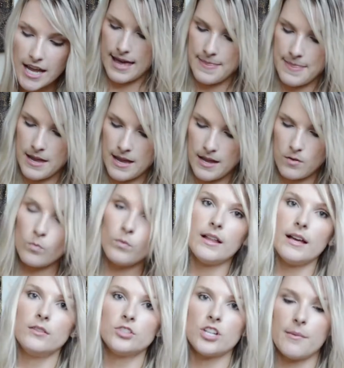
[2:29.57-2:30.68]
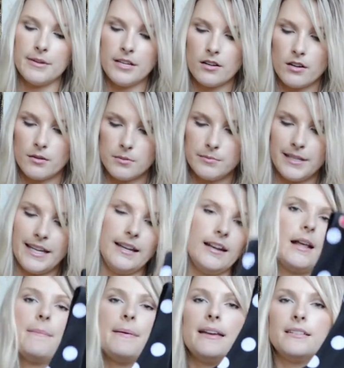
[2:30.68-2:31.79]
And then while I was shopping at Urban Planet,
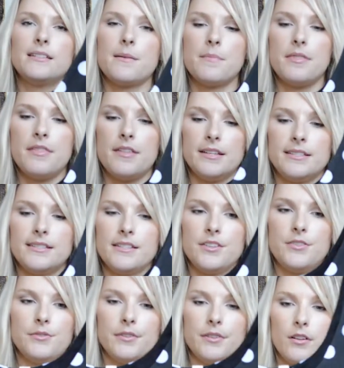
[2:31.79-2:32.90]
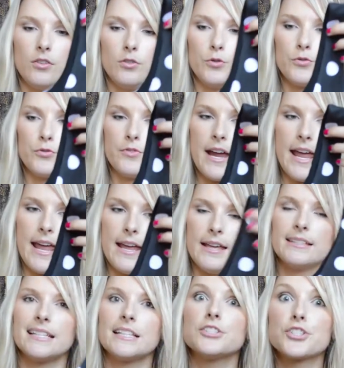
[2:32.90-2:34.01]
I picked up this cute little gray,
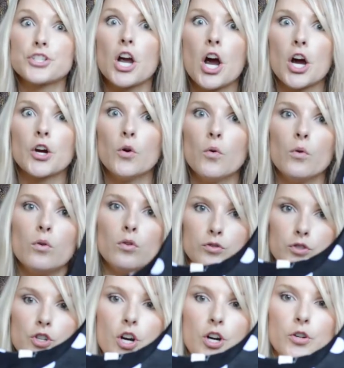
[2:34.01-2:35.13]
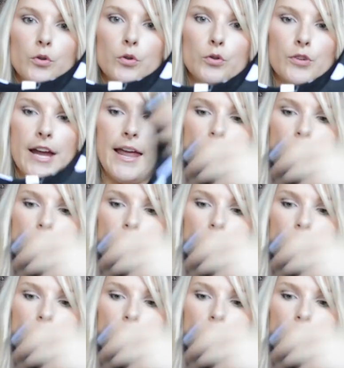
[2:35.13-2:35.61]
it's like charcoal gray